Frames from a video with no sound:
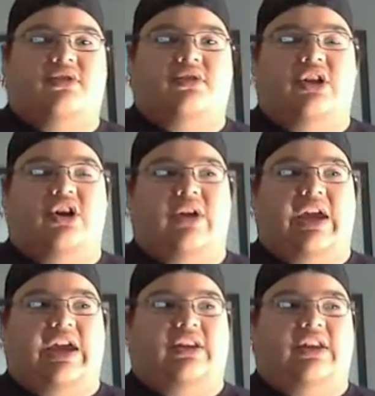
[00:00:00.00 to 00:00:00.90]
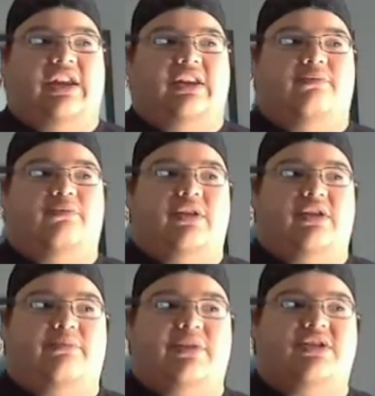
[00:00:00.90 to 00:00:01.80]
You know, and
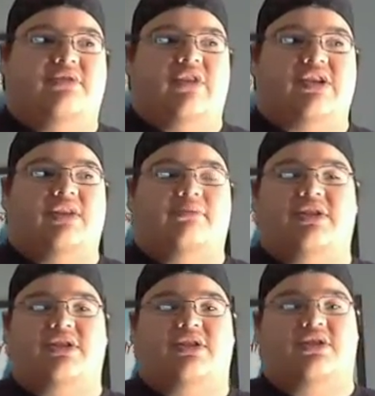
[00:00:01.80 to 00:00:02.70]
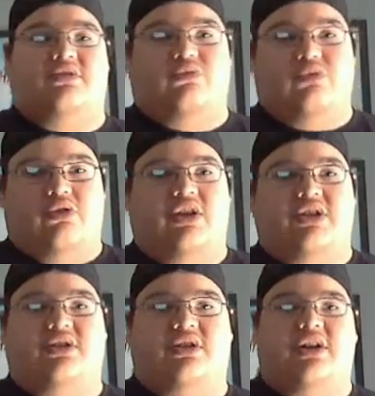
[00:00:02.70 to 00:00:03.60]
the wrestling business is a ruthless